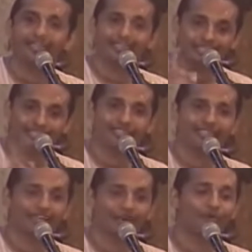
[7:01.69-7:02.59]
This is the
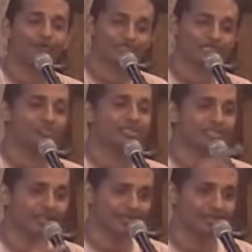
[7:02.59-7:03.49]
love of Srimati
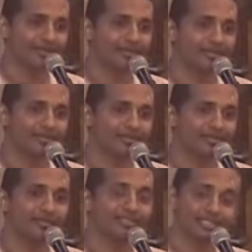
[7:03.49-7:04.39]
Radharani.
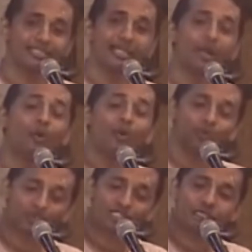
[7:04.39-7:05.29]
This is the love
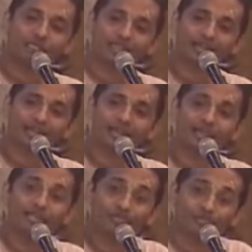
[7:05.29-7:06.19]
what Srimati
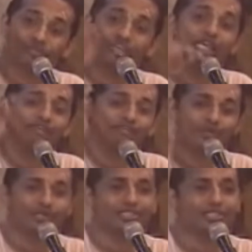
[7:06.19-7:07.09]
Radharani would feel for
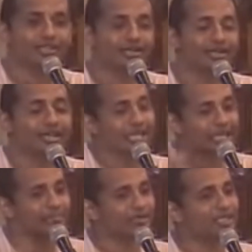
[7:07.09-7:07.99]
Krishna
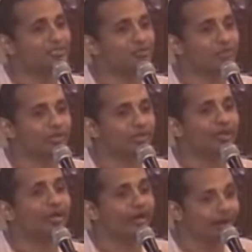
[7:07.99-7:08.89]
in Braj Bhumi.
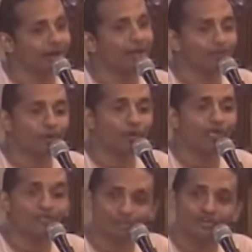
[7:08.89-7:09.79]
Her
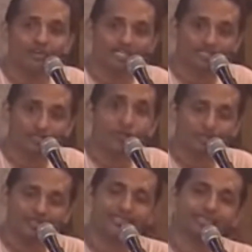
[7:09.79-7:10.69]
body would transform
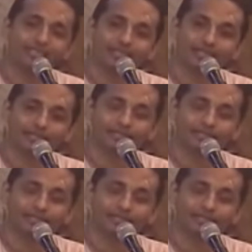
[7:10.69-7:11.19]
in this state.